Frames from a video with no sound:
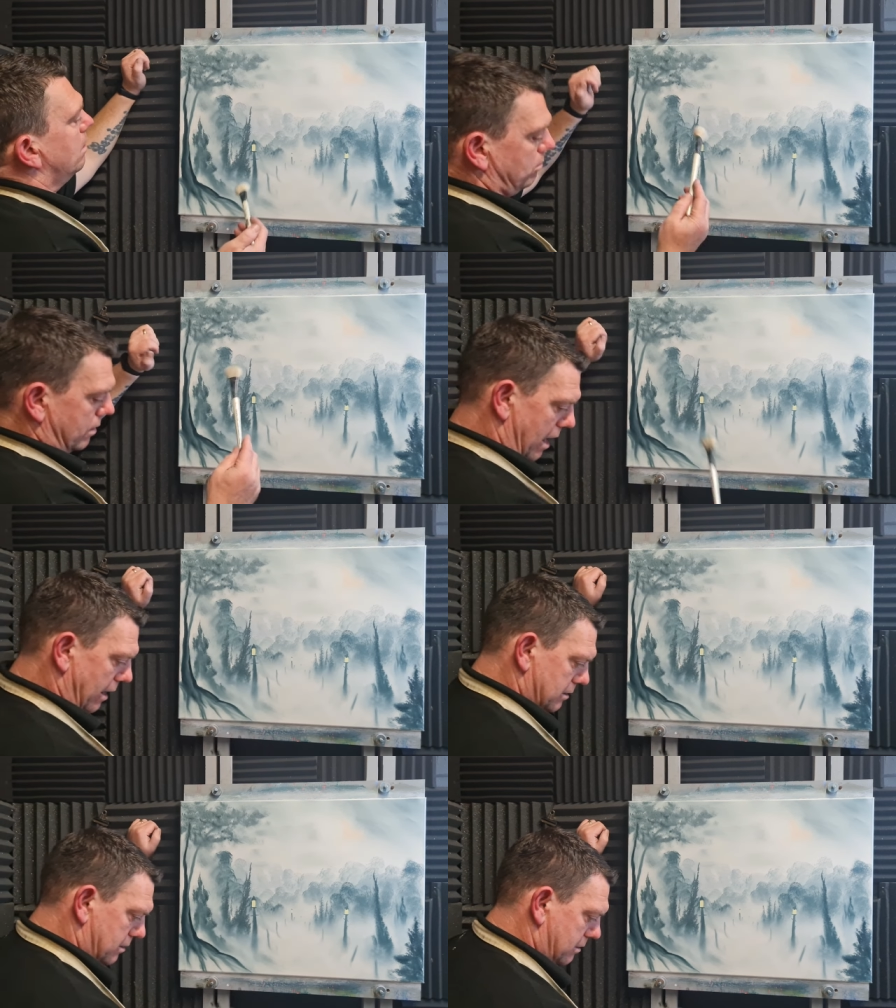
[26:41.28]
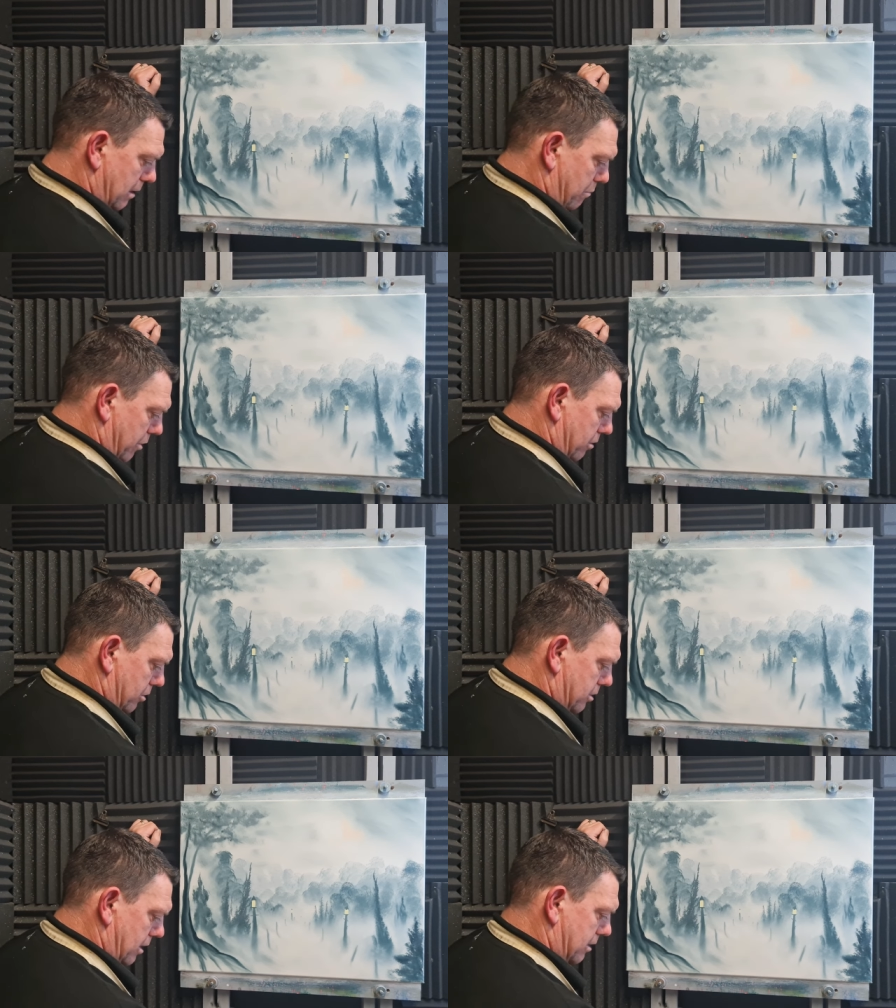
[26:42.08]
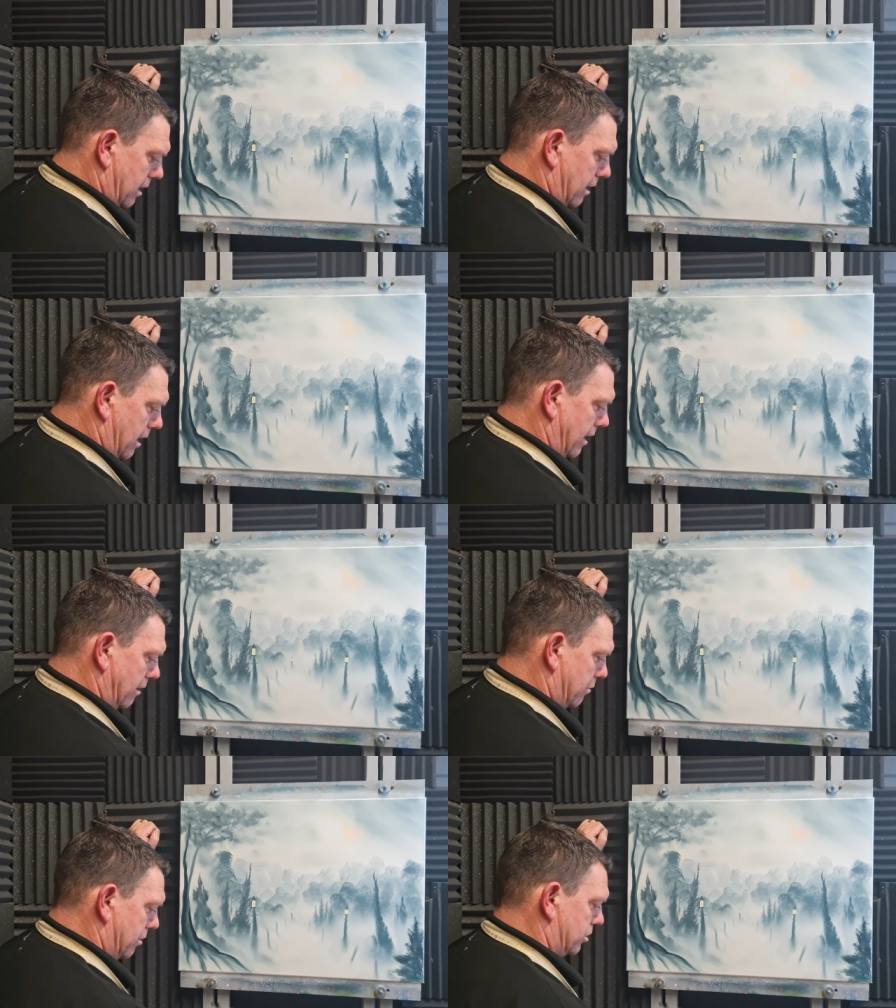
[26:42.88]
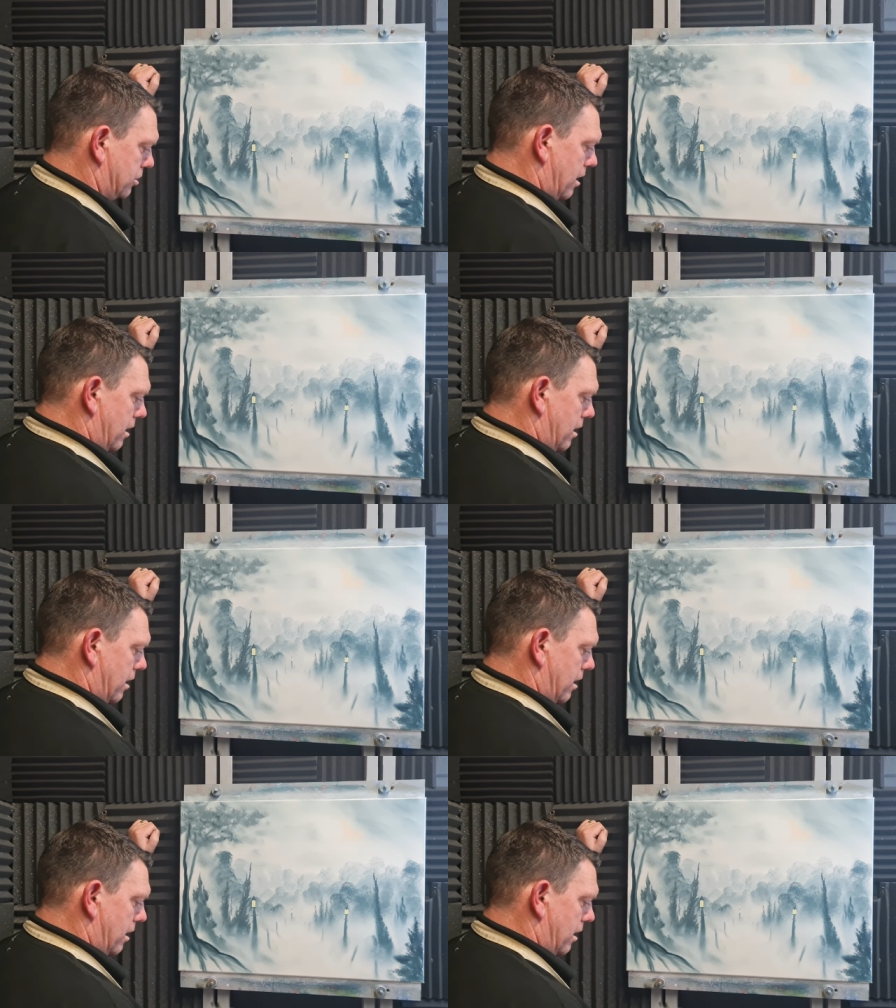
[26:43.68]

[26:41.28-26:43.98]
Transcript: Okay, script brush. Let's get a liner brush.